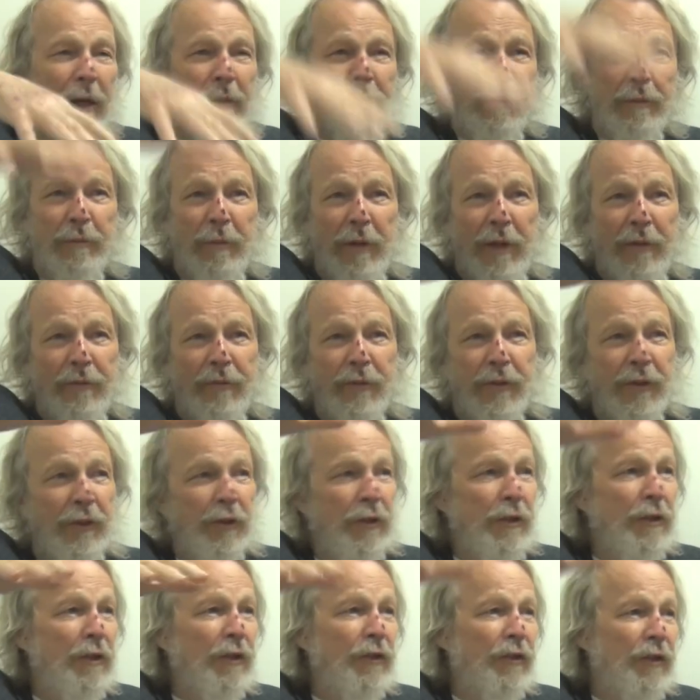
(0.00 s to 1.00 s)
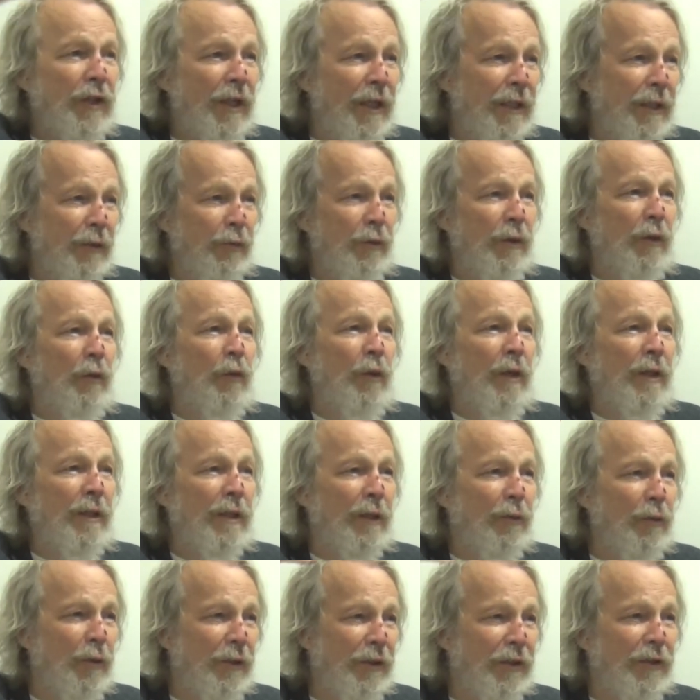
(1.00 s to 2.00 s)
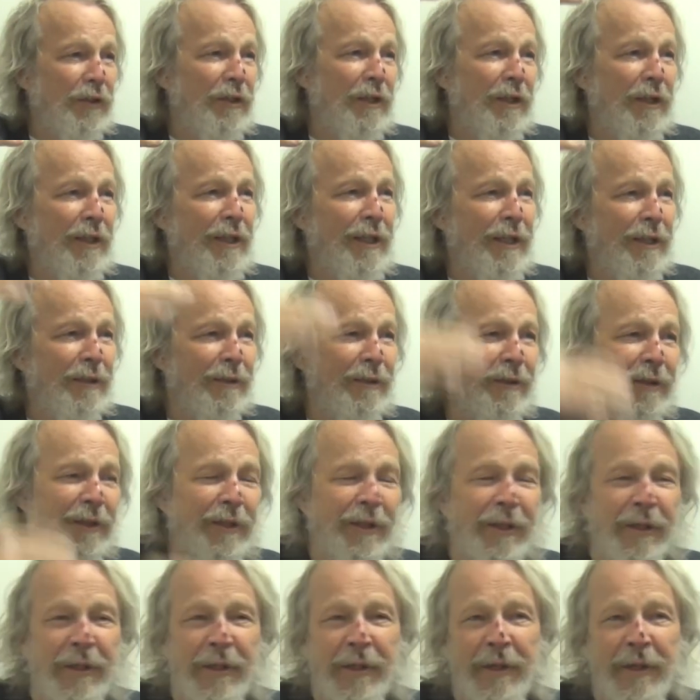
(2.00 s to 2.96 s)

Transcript: up above so you couldn't see out the rear window, which is illegal.